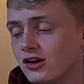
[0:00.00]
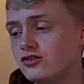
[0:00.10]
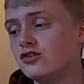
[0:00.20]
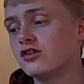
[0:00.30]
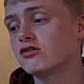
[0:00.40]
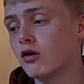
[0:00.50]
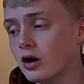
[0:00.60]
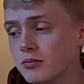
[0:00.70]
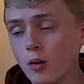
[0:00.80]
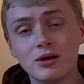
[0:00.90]
due to the
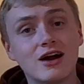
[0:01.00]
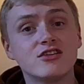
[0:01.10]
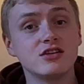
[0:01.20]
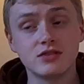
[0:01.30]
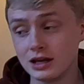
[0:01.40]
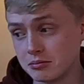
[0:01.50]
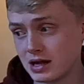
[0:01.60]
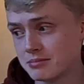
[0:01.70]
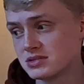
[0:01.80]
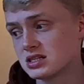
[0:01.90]
growing popularity of the Lib
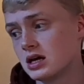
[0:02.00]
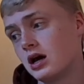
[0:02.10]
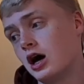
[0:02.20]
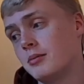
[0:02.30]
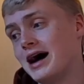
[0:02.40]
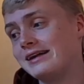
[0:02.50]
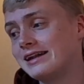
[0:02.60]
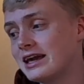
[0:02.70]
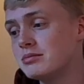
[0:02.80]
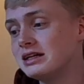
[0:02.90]
Dems and
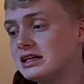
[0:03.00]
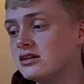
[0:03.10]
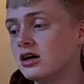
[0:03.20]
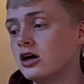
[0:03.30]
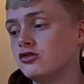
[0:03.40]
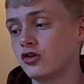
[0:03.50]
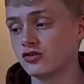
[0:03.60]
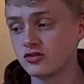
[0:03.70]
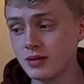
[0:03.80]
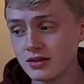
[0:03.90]
Labour leader John
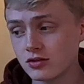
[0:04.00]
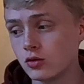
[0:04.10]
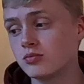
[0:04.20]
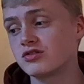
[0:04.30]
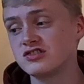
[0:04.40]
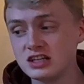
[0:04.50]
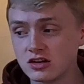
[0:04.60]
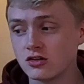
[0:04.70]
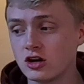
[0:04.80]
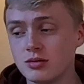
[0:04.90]
Smith, who had
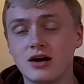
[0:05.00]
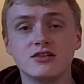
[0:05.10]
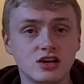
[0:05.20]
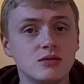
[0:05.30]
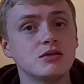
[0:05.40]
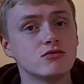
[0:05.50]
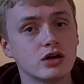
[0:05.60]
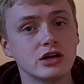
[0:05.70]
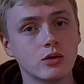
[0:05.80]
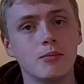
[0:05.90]
preceded Tony Blair, and so he'd been
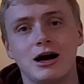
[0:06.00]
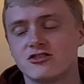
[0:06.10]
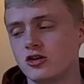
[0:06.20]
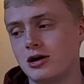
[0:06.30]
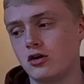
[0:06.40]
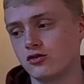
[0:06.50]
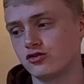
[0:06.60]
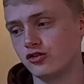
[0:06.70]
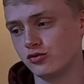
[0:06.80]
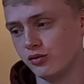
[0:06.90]
really quite passionate about
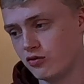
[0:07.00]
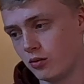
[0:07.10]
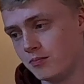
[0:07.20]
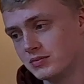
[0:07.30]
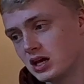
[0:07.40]
constitutional reform.